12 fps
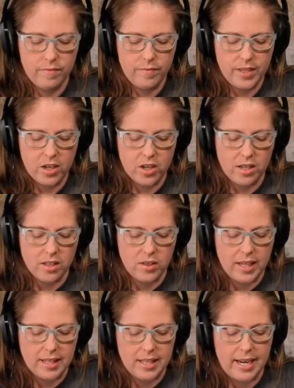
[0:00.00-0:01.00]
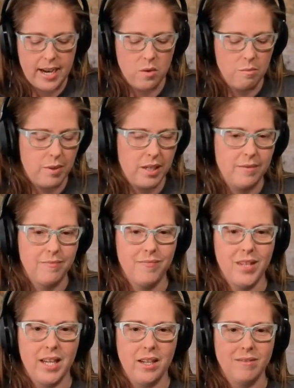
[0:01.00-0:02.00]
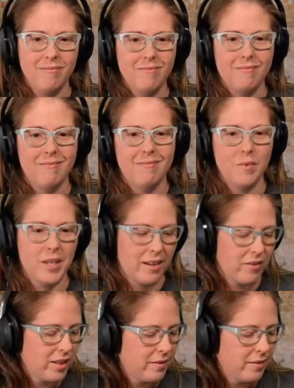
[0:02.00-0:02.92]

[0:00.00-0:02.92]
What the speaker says: could also test it out, but you know, whatever.